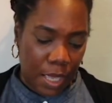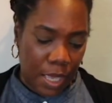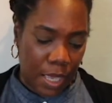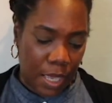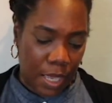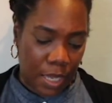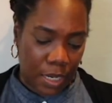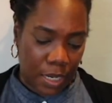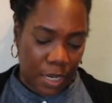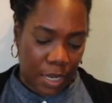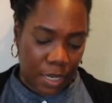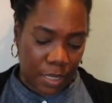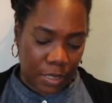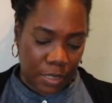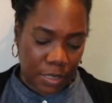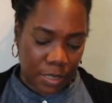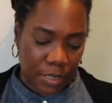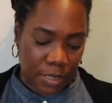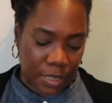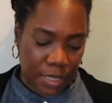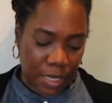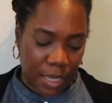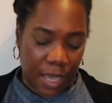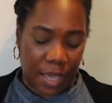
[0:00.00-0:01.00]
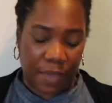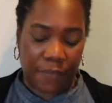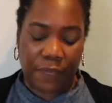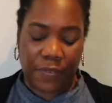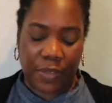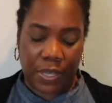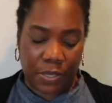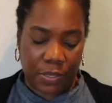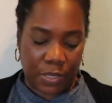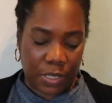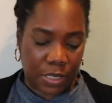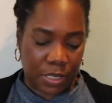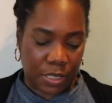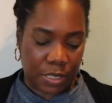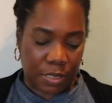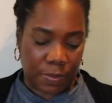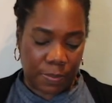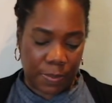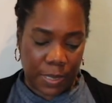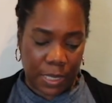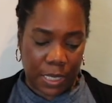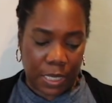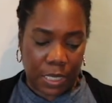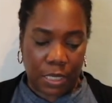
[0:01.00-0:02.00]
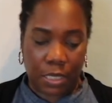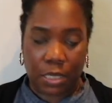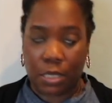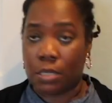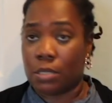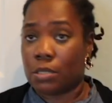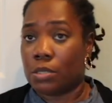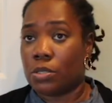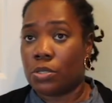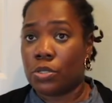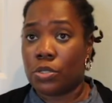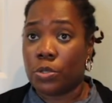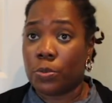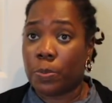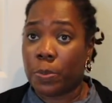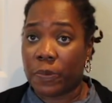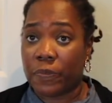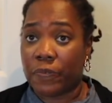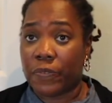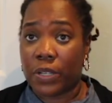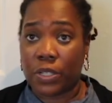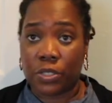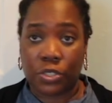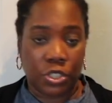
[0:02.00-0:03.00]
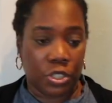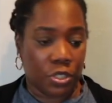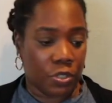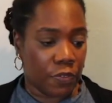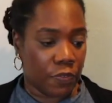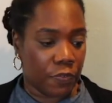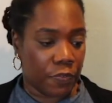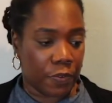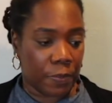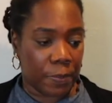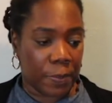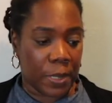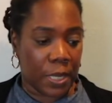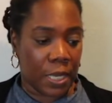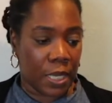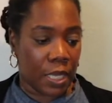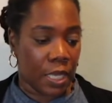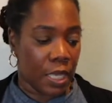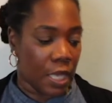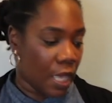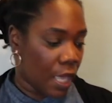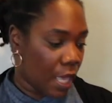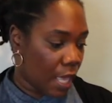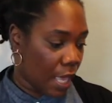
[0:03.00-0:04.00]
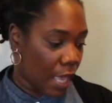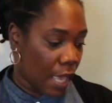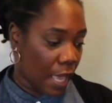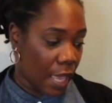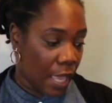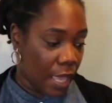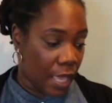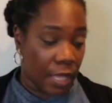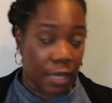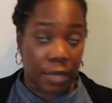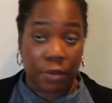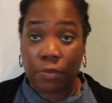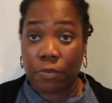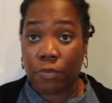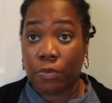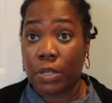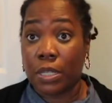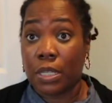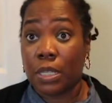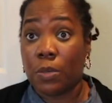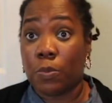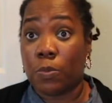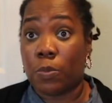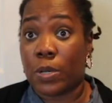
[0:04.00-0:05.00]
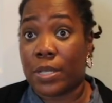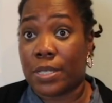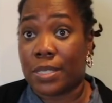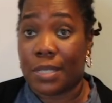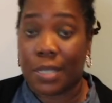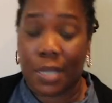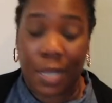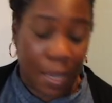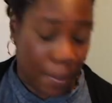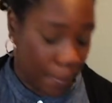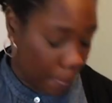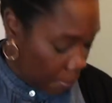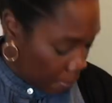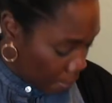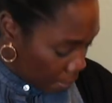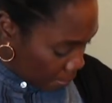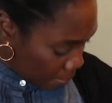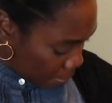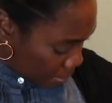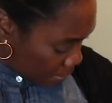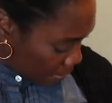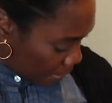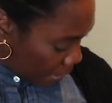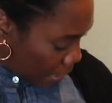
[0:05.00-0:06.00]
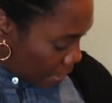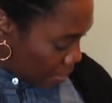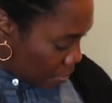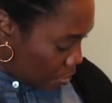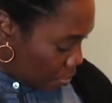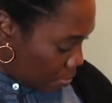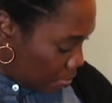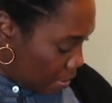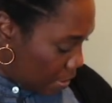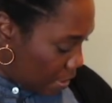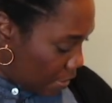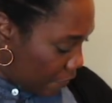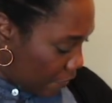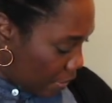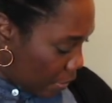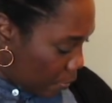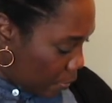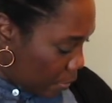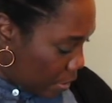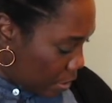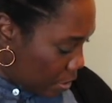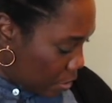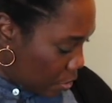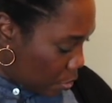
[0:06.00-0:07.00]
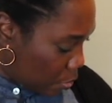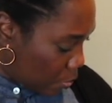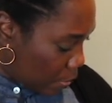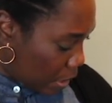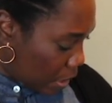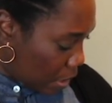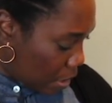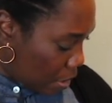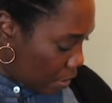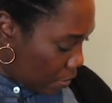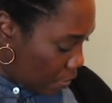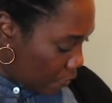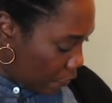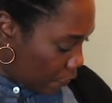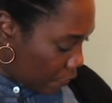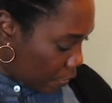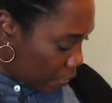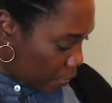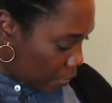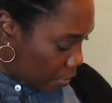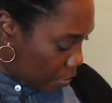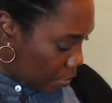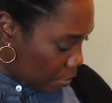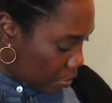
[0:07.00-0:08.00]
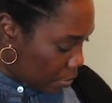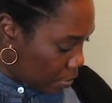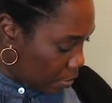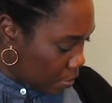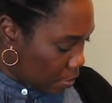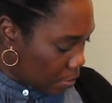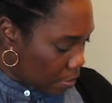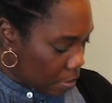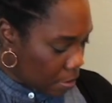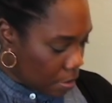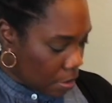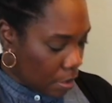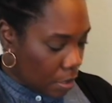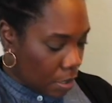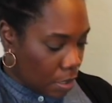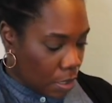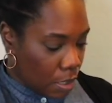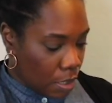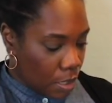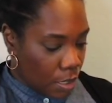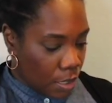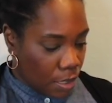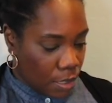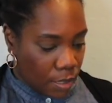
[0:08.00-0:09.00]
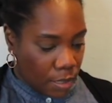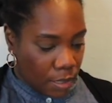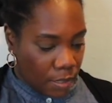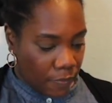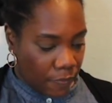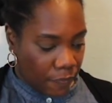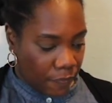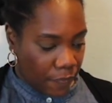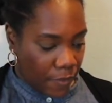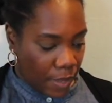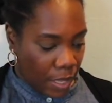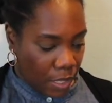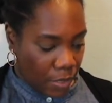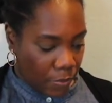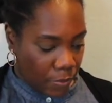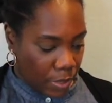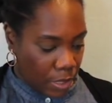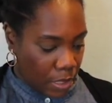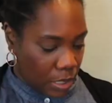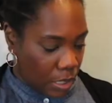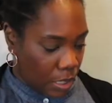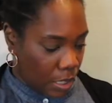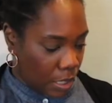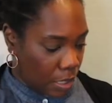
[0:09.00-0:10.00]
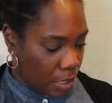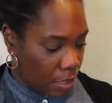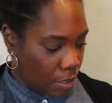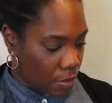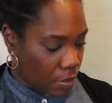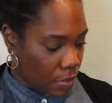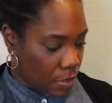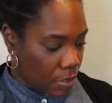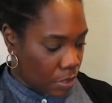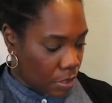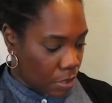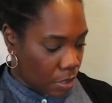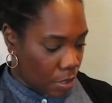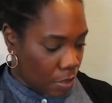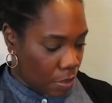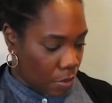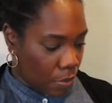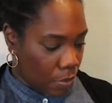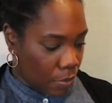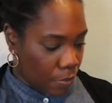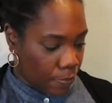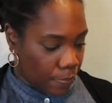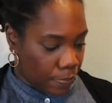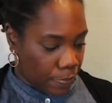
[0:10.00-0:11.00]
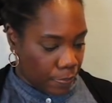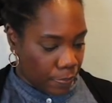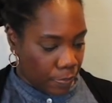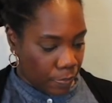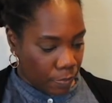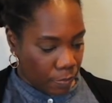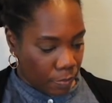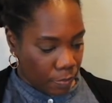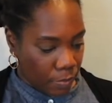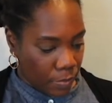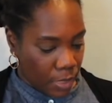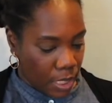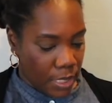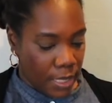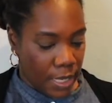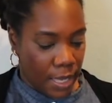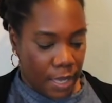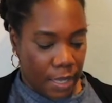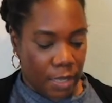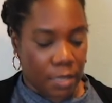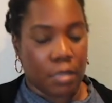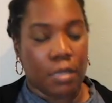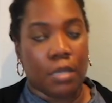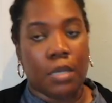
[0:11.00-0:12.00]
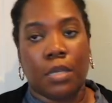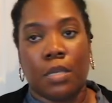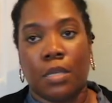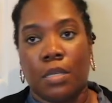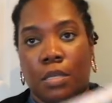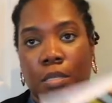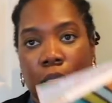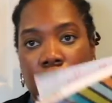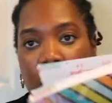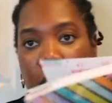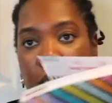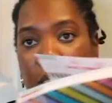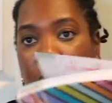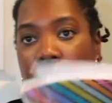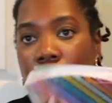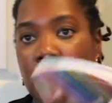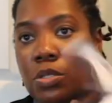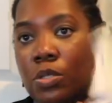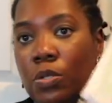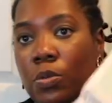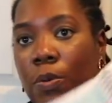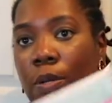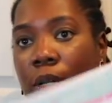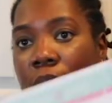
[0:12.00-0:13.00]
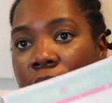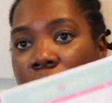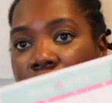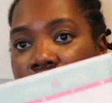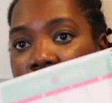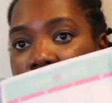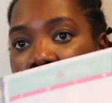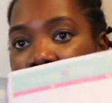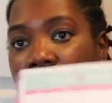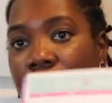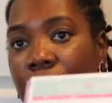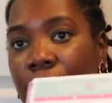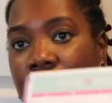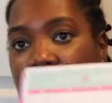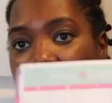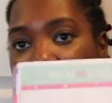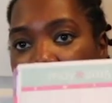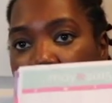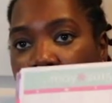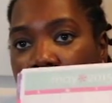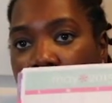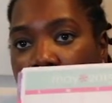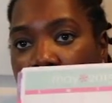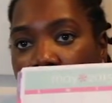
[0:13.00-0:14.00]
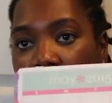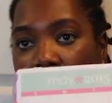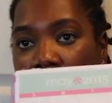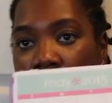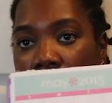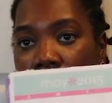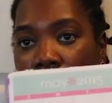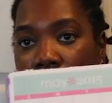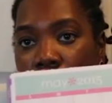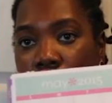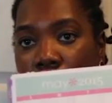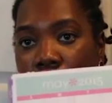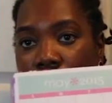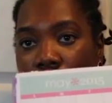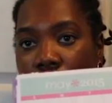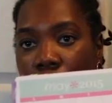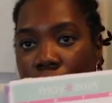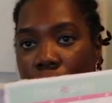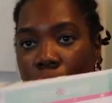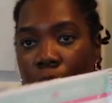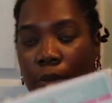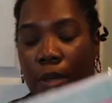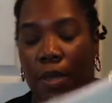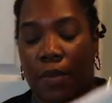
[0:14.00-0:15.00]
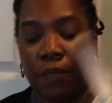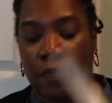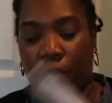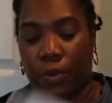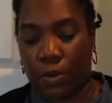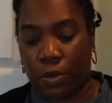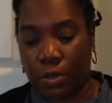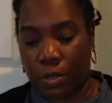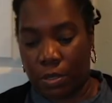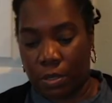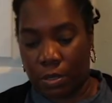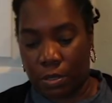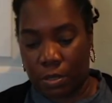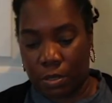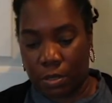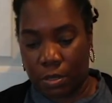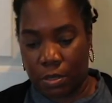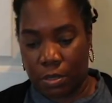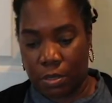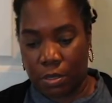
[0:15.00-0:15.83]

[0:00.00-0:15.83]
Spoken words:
And honestly, I found this to be super functional for me and really wasn't a problem. I do believe I went to another vertical the following year. So yeah, so this is 2015, and I went to a vertical